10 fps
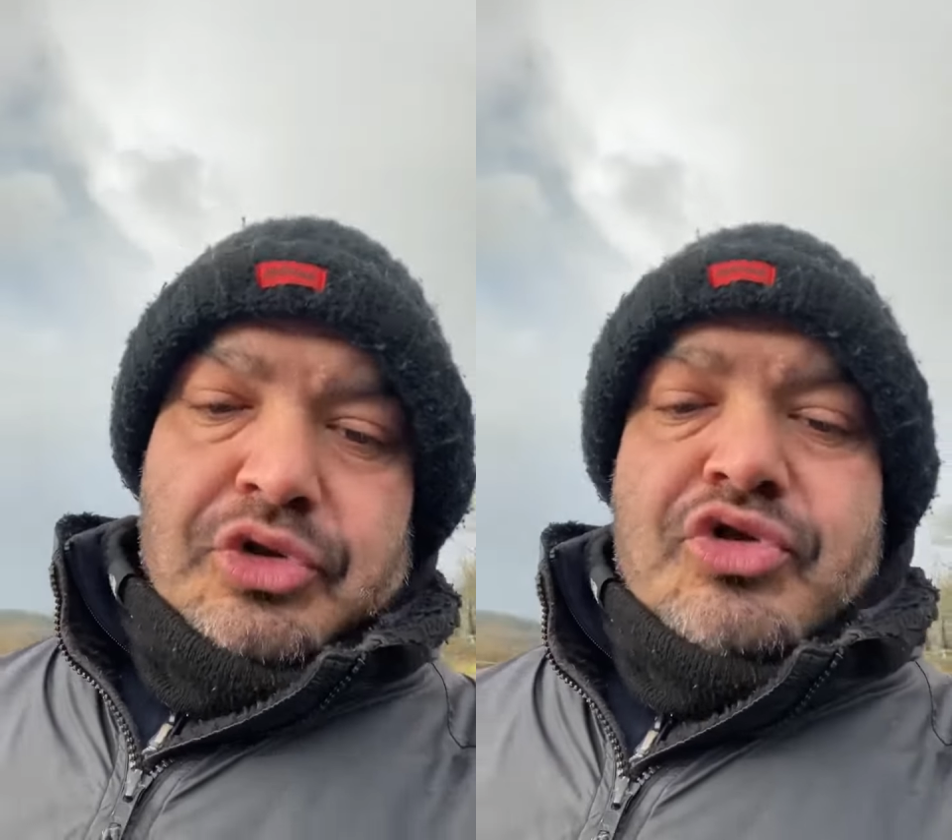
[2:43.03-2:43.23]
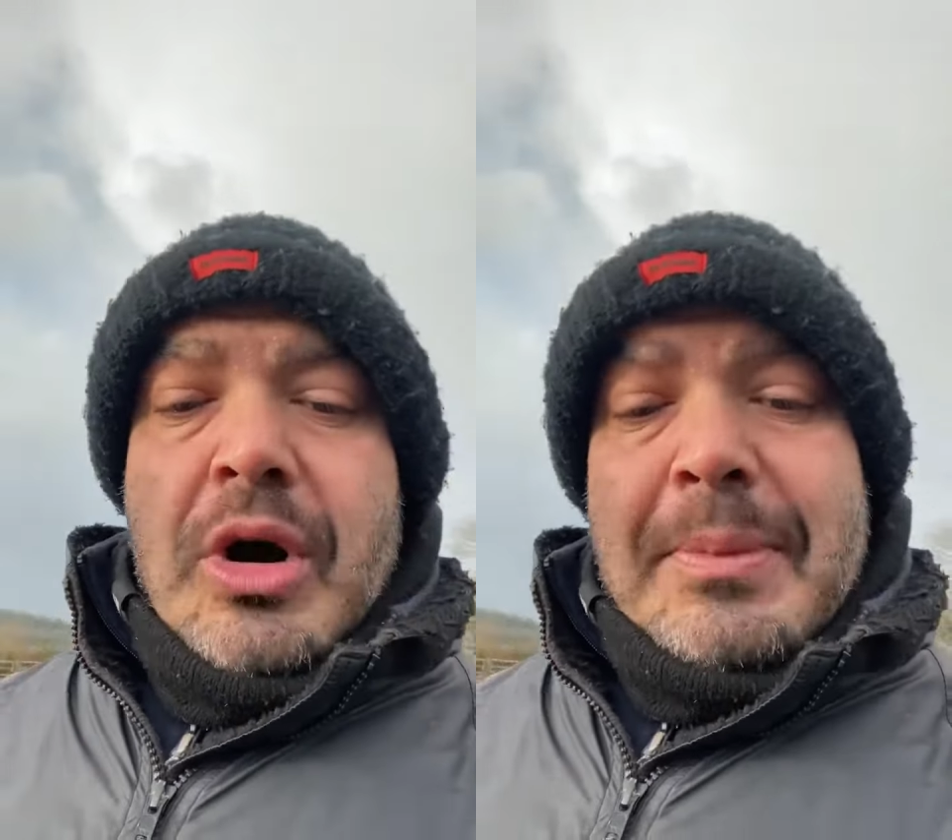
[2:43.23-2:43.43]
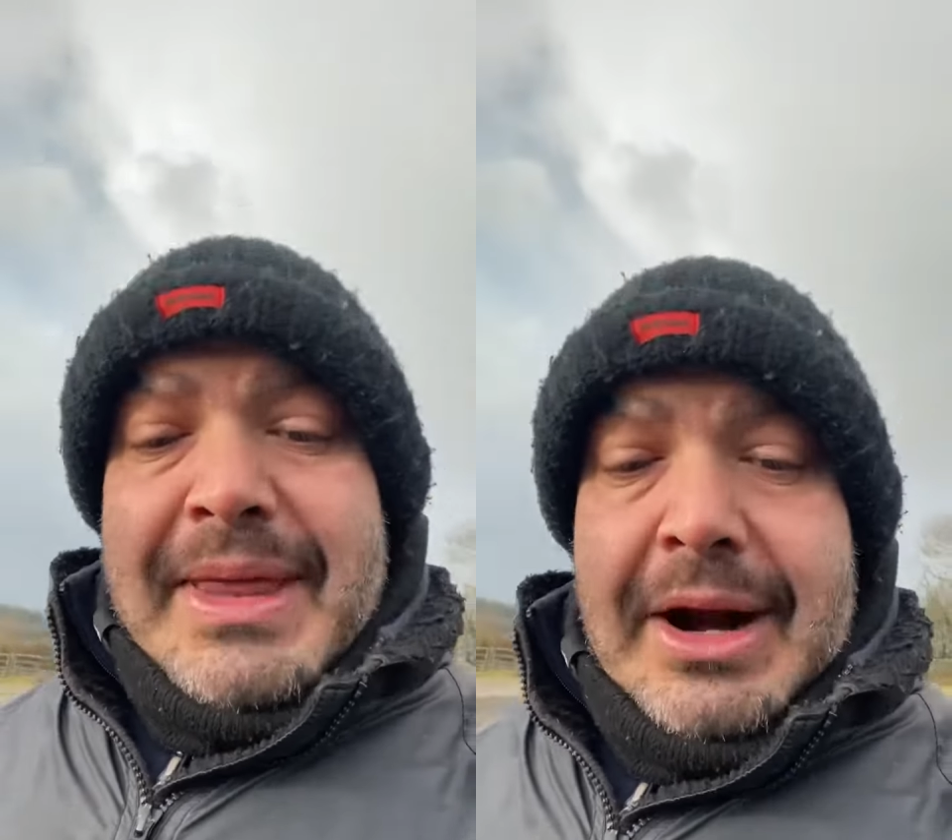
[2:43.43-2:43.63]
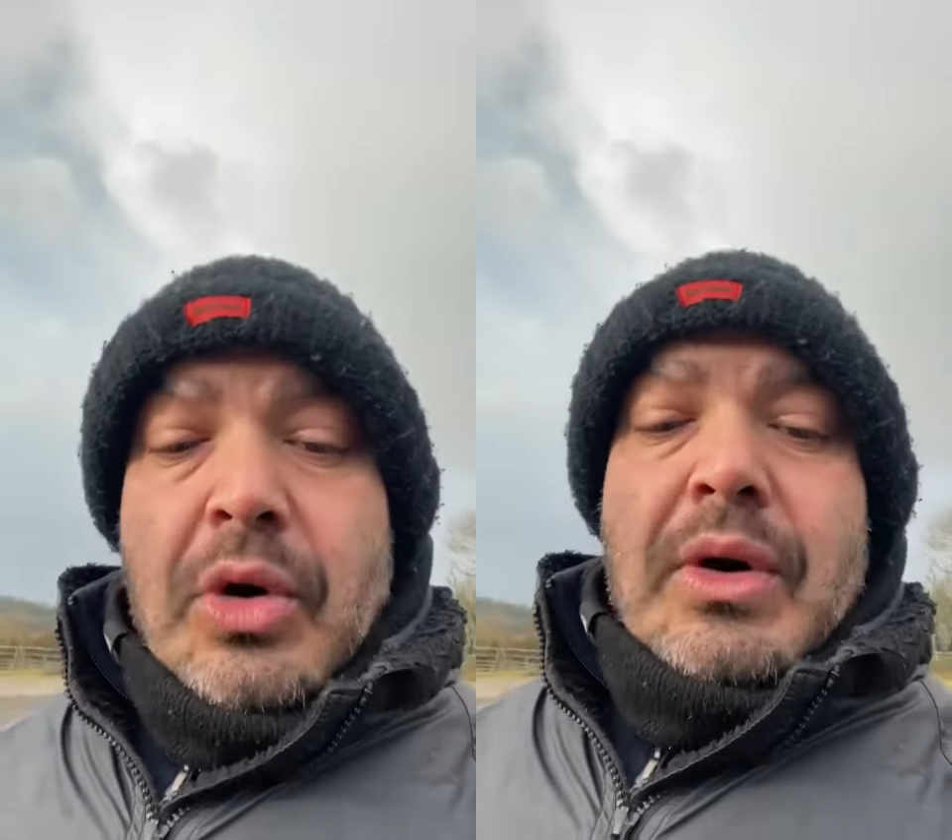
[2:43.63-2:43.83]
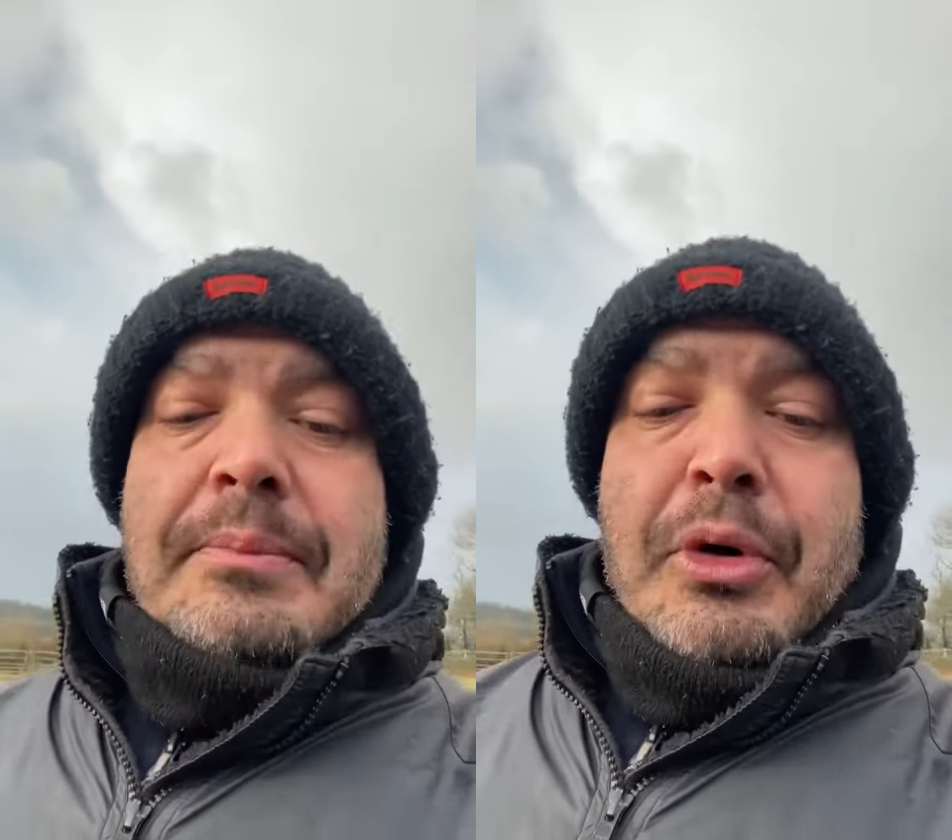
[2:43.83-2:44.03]
Drop me that
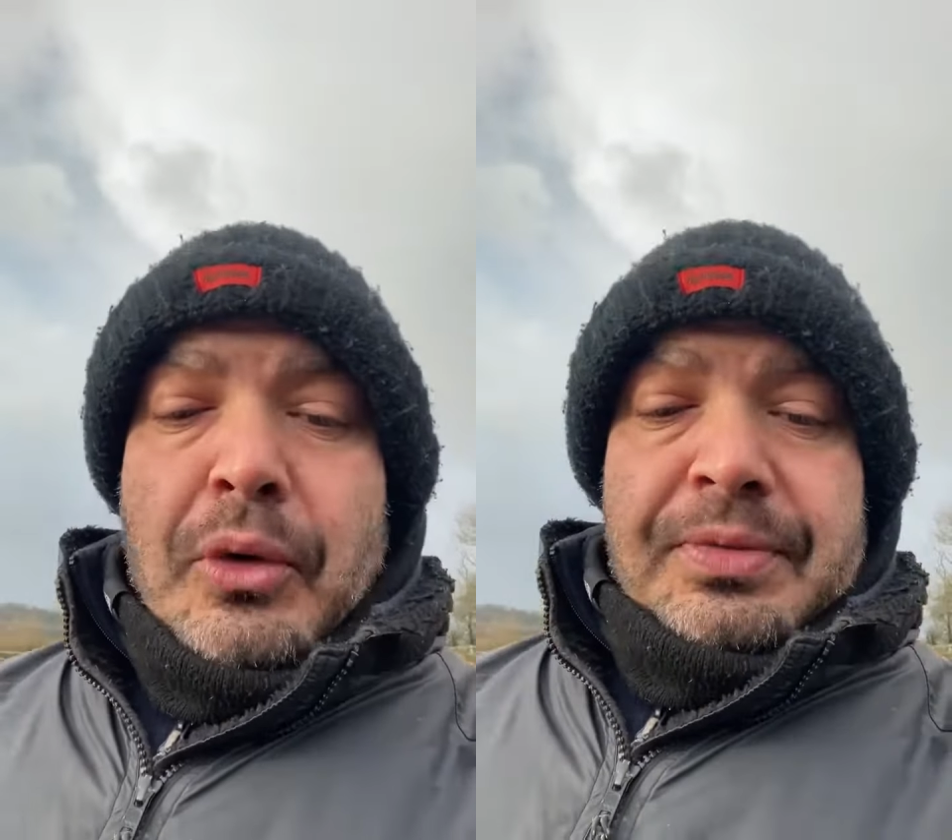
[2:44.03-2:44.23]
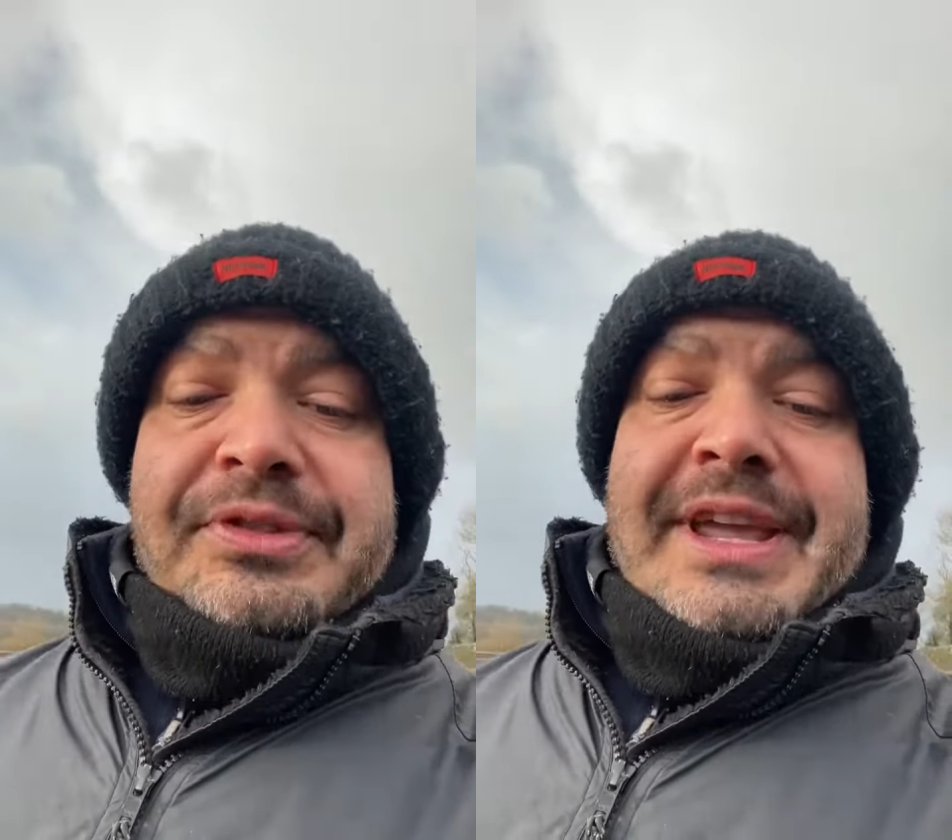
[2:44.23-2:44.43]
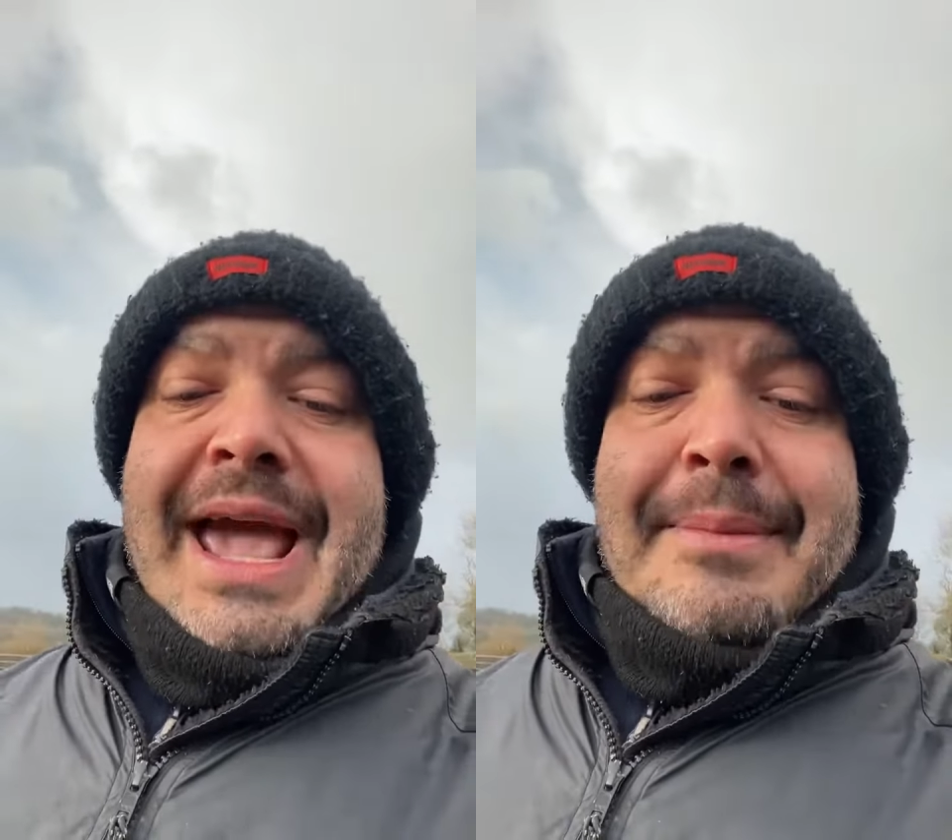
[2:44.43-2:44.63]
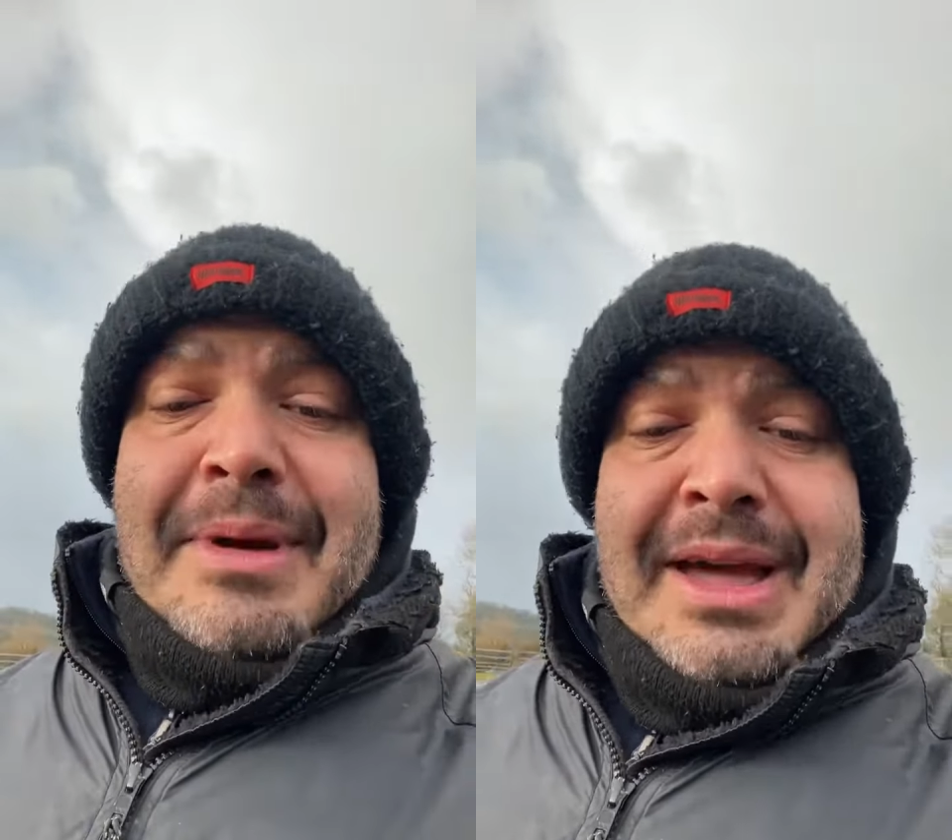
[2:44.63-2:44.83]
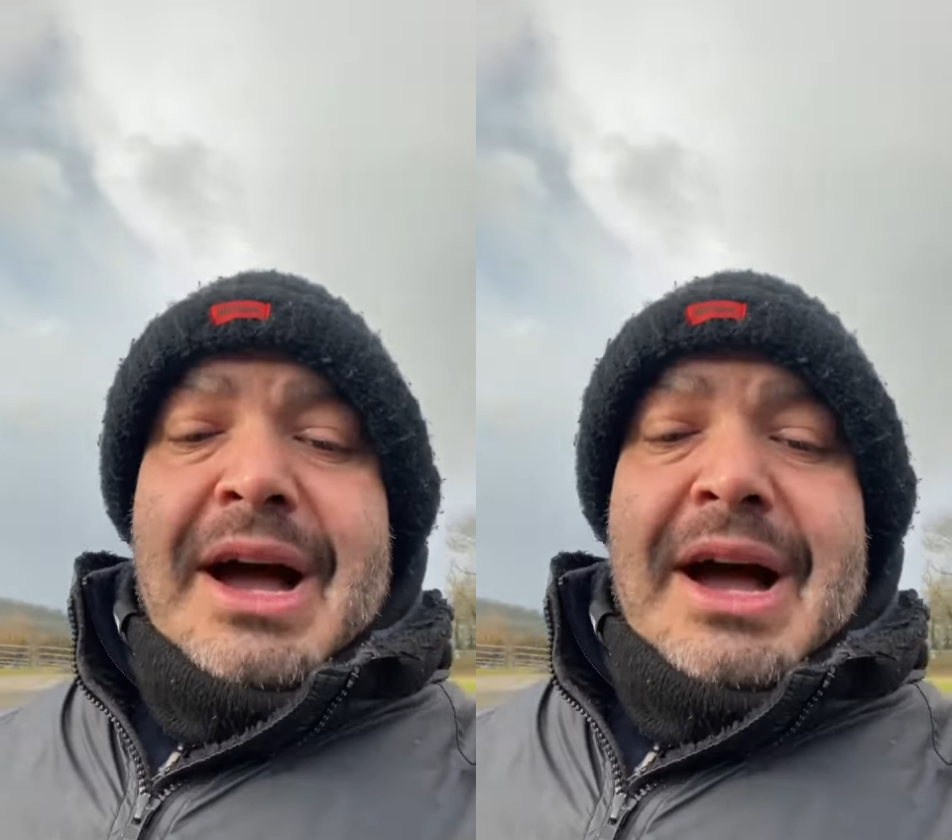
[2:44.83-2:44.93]
all important DM